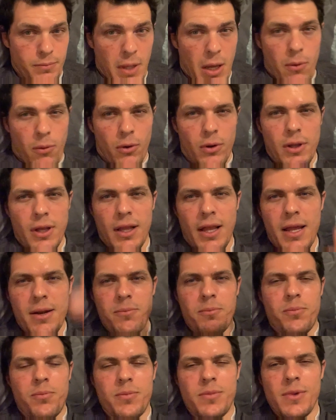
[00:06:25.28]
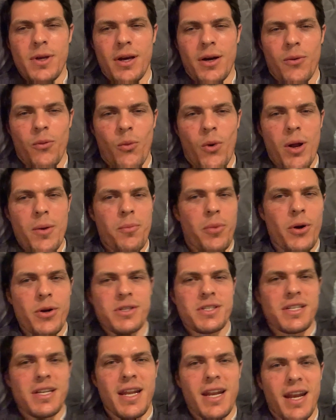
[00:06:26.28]
they were only letting one
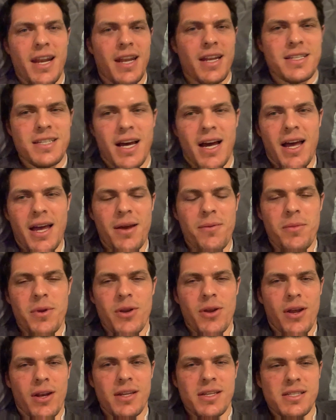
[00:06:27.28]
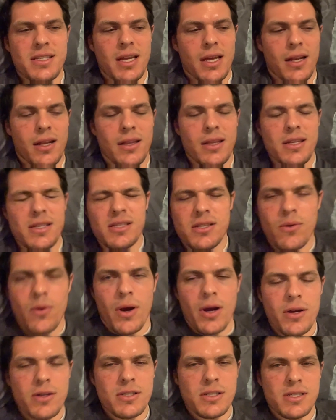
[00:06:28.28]
person in at a time, and you had to stand on these
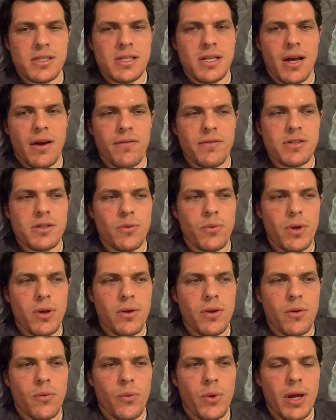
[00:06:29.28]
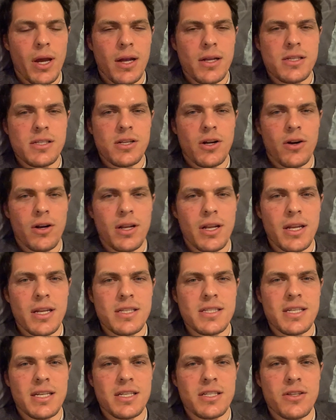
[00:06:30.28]
squares and stuff. So we got started at
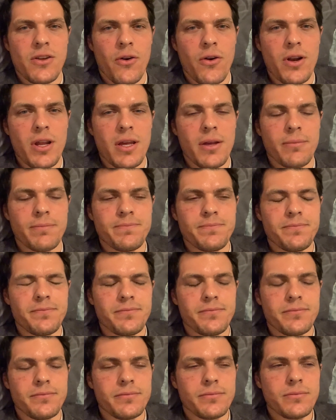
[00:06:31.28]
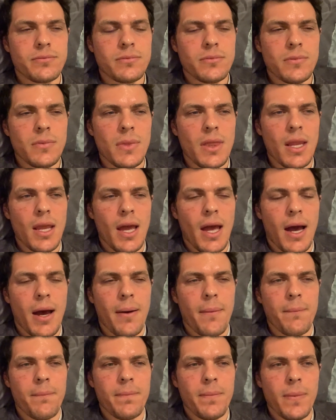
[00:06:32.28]
6:30.
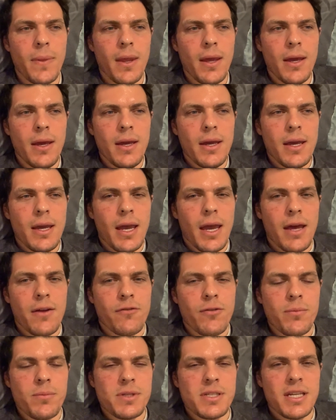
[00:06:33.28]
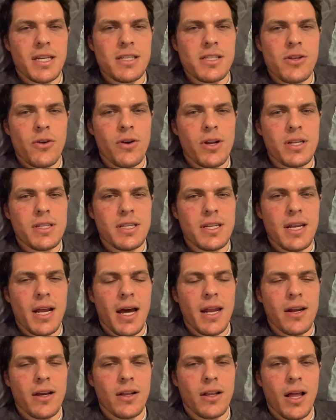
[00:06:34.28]
And from 6:30 to
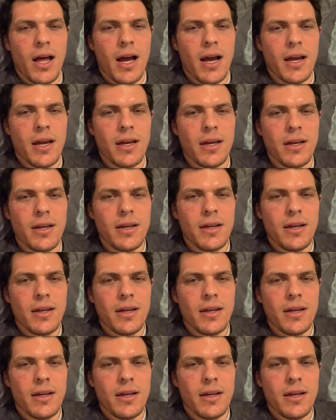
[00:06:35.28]
9 o'clock,